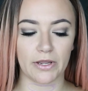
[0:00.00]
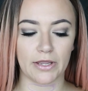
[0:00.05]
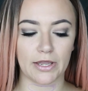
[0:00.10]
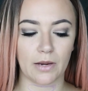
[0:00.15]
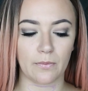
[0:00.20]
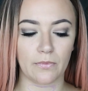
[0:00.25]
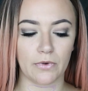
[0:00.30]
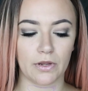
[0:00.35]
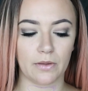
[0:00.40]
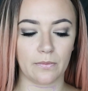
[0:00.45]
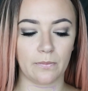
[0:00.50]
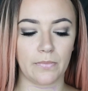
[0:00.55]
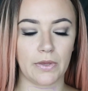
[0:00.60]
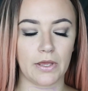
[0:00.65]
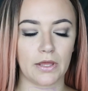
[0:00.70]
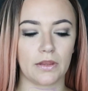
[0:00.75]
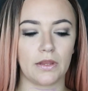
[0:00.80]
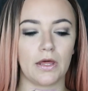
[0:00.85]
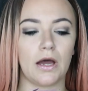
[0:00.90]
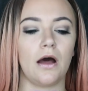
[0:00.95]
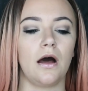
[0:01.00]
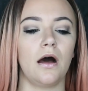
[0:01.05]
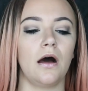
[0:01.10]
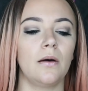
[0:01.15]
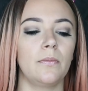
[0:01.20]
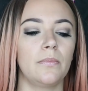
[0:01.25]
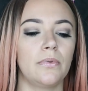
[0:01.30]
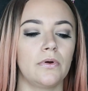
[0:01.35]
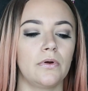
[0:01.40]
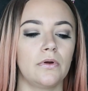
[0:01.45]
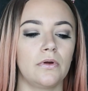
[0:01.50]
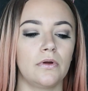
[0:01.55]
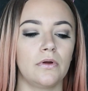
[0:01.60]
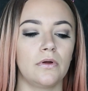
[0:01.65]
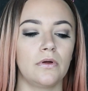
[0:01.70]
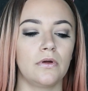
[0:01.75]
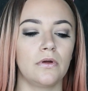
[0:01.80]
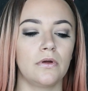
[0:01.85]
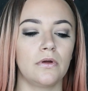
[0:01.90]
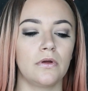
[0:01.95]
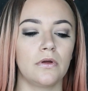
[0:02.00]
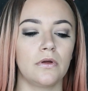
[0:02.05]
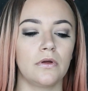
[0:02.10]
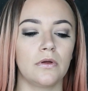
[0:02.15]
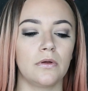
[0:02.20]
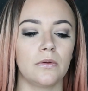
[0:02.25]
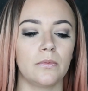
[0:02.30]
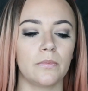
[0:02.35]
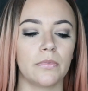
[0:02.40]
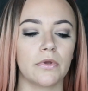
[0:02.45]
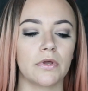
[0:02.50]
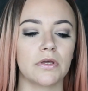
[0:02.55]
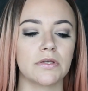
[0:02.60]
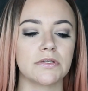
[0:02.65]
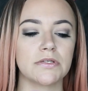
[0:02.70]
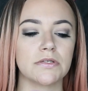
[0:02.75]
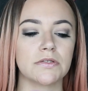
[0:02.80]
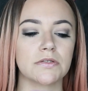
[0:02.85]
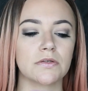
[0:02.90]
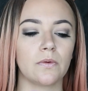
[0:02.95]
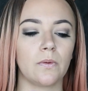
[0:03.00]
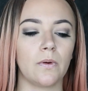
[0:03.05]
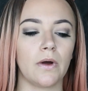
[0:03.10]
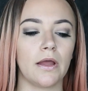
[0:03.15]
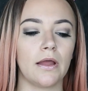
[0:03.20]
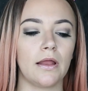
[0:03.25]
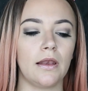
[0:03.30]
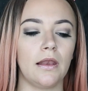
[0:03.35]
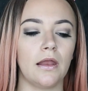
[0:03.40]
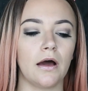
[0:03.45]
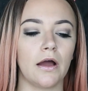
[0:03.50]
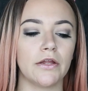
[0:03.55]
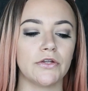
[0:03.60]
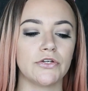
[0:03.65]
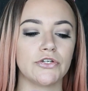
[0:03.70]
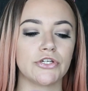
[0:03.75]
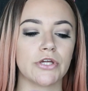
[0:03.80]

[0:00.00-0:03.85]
my camera can pick that up because it's quite a light